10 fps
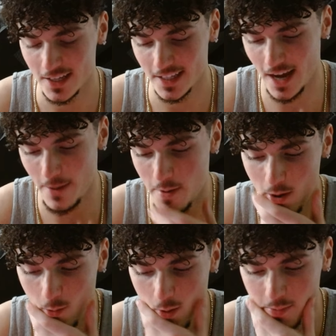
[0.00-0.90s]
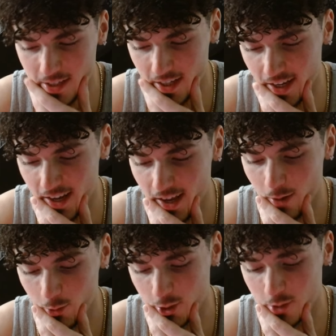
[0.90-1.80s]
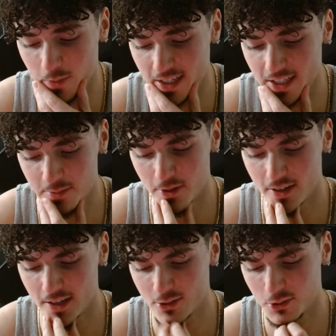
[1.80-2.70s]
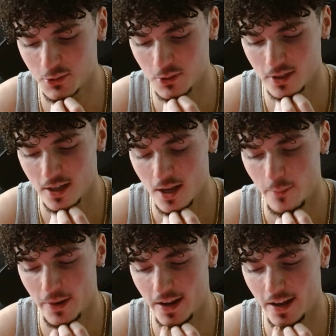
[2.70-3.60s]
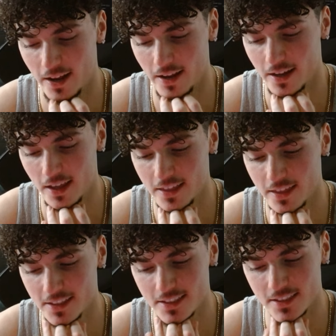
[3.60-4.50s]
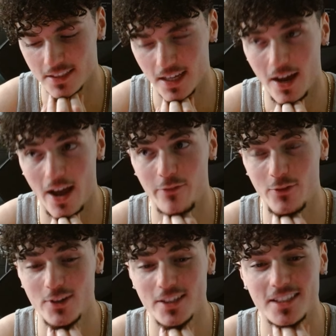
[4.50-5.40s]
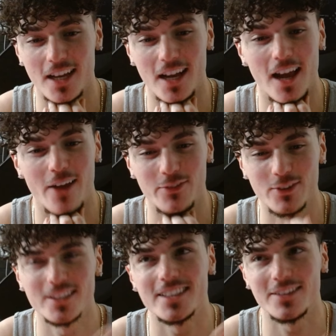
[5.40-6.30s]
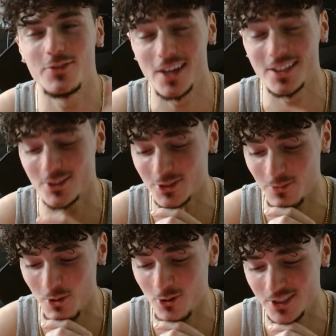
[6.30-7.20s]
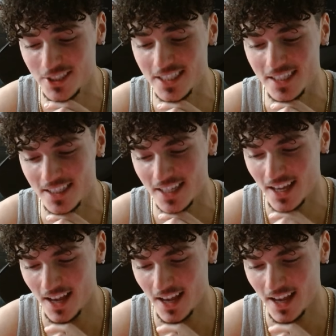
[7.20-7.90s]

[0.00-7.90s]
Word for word: Yeah, I made my website, which is moneygetsbigger.store but I I think it's at first at first if you guys are from OGs,